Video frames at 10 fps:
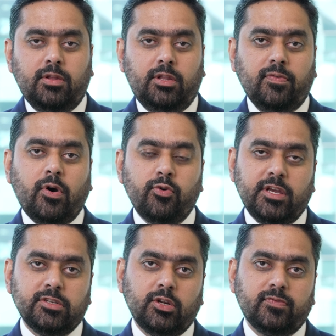The
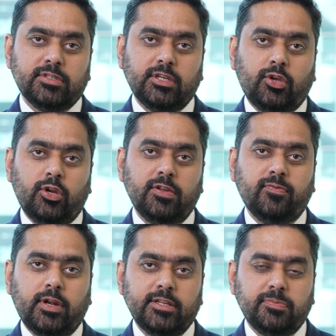foundation of the security
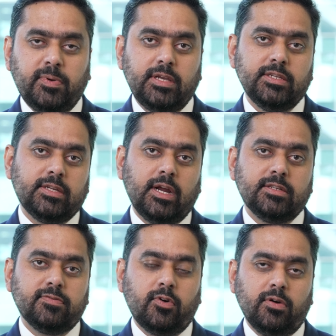for HPE
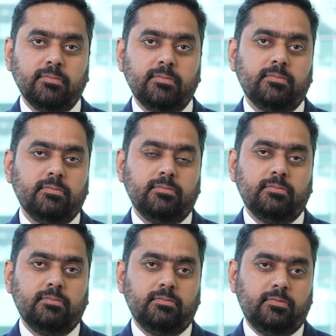starts from
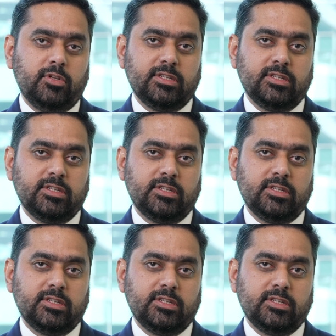the